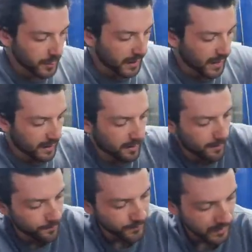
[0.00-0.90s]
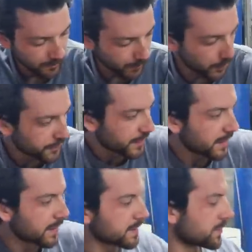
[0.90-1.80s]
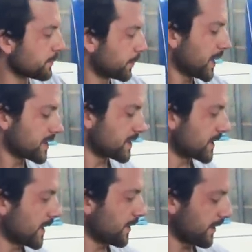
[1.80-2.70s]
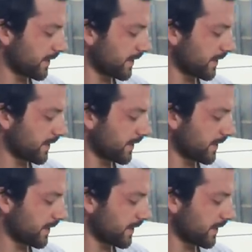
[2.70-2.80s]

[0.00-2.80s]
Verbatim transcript: We got it bolted in in two places here.